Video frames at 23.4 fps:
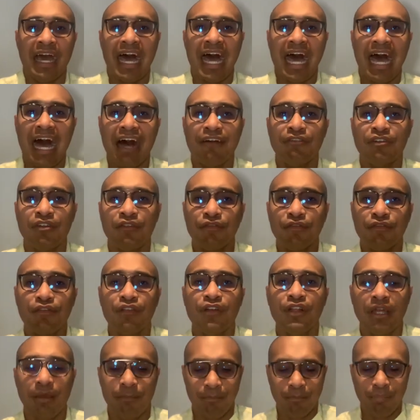haven't
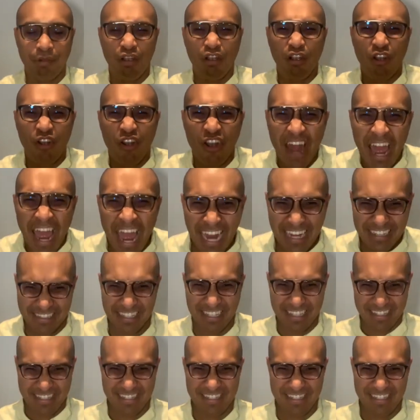fully
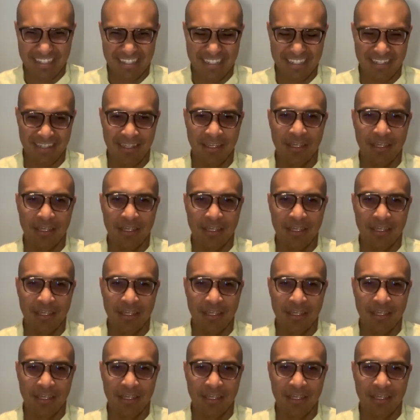practiced